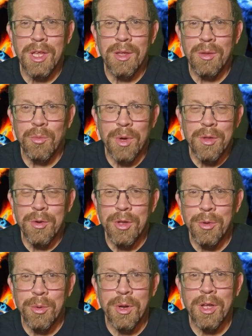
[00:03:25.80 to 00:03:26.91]
whether
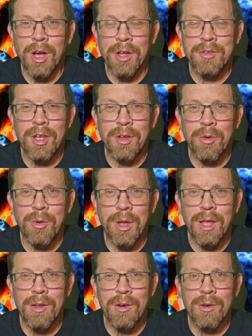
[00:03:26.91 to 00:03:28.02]
you were a content
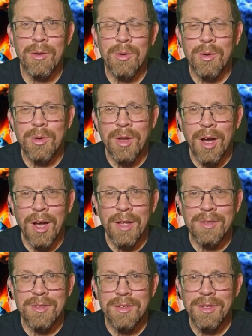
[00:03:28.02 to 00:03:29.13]
creator or
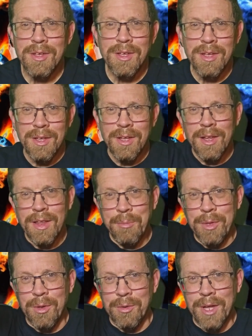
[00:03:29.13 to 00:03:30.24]
not? Let me
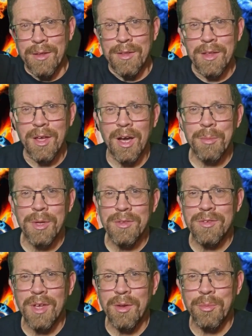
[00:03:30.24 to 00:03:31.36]
know down in the
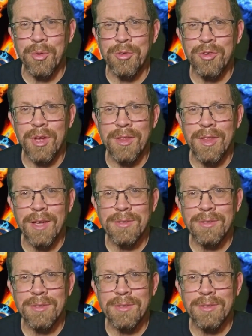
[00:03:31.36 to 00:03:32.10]
comments. I'd appreciate that.